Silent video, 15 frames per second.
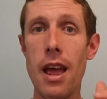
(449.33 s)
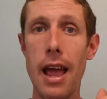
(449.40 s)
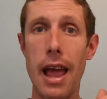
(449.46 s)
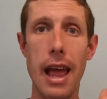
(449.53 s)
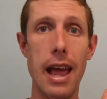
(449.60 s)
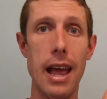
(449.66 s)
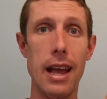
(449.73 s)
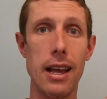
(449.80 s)

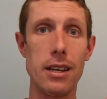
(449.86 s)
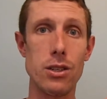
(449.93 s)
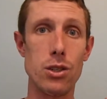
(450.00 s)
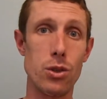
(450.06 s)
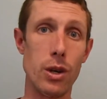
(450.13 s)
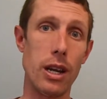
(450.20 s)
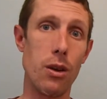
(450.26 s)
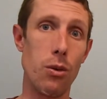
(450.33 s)
and
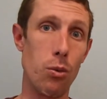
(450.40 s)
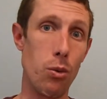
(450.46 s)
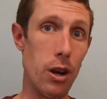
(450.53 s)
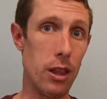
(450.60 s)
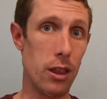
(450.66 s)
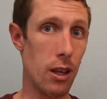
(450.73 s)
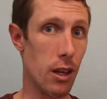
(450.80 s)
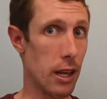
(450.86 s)
drink
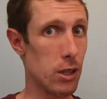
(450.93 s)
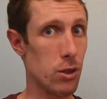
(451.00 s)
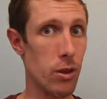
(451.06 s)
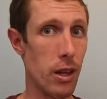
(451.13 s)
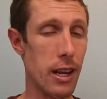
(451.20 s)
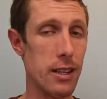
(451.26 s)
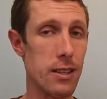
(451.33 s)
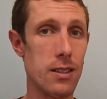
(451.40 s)
with
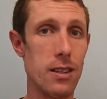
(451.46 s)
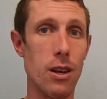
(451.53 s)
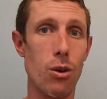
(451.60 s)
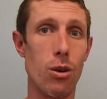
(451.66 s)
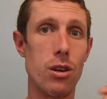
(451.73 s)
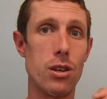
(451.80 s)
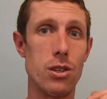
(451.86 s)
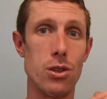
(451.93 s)
electrolytes in
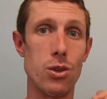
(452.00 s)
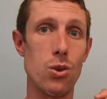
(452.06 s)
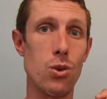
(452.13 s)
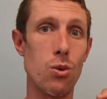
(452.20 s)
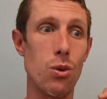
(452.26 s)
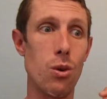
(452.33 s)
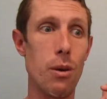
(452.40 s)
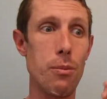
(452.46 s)
order
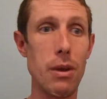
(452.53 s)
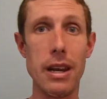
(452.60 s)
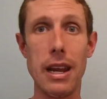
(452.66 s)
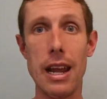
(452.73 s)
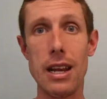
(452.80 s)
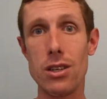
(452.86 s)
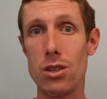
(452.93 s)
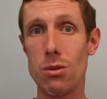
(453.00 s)
to
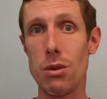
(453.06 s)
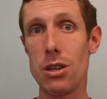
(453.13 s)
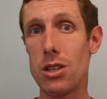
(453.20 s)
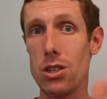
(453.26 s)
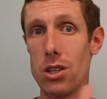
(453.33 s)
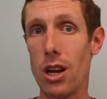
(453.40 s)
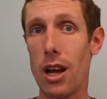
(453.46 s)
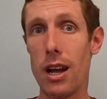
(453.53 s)
mitigate too
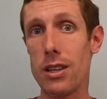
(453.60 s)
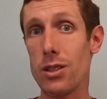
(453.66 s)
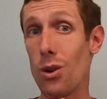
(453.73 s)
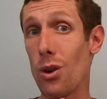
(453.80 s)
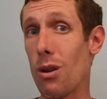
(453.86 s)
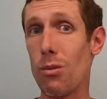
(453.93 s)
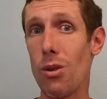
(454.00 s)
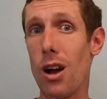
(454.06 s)
much
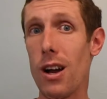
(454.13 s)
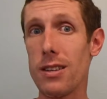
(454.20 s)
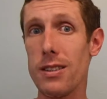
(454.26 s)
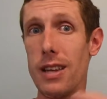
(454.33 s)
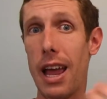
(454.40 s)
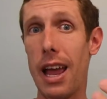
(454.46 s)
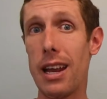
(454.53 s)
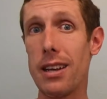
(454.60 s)
sodium
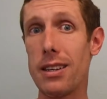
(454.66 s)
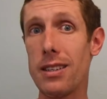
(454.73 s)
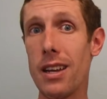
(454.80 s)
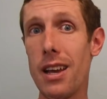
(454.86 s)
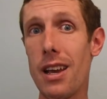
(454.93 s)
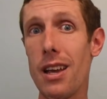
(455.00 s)
loss and